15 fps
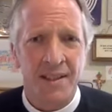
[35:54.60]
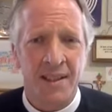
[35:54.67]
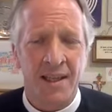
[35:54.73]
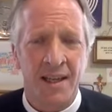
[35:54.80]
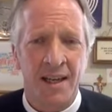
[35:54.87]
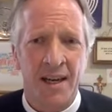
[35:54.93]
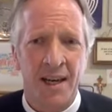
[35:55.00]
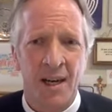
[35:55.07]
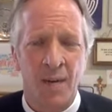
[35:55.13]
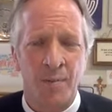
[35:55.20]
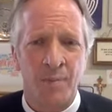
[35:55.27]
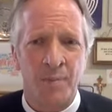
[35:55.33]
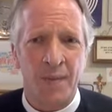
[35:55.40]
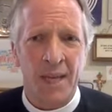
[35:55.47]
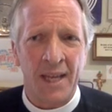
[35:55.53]

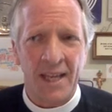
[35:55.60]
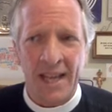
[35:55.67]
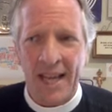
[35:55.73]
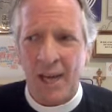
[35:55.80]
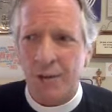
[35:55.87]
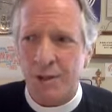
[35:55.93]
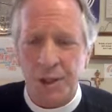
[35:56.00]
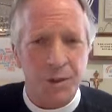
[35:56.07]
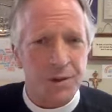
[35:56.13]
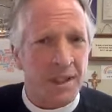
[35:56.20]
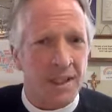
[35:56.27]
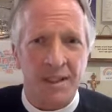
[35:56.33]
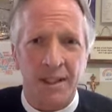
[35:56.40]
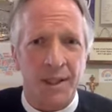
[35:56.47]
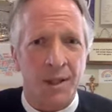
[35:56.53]
um, and now
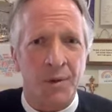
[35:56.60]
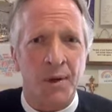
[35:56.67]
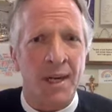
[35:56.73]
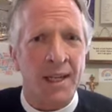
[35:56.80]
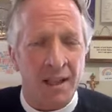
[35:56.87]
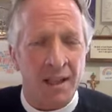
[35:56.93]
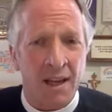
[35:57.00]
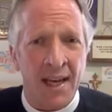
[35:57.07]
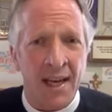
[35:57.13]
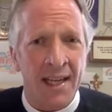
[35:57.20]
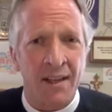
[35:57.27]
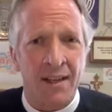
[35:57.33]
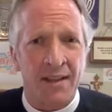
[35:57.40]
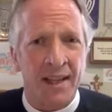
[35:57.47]
choosing the great light,